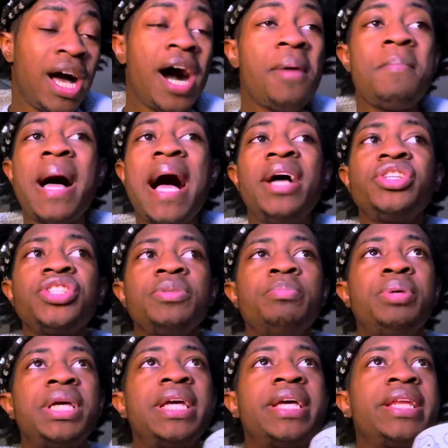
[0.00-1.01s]
Imagine
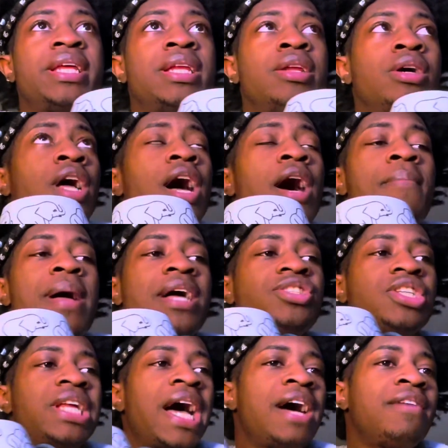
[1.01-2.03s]
being in a,
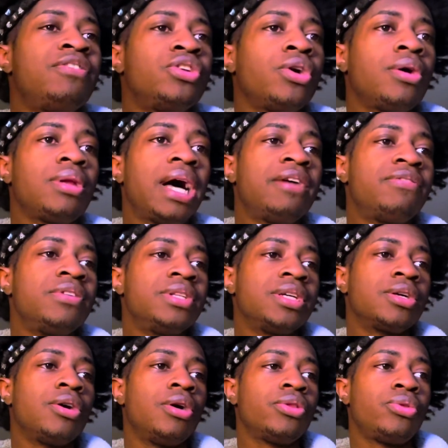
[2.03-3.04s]
imagine having no life and
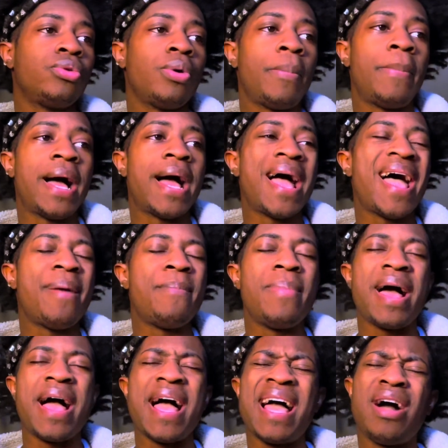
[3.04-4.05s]
then going through a bad, bad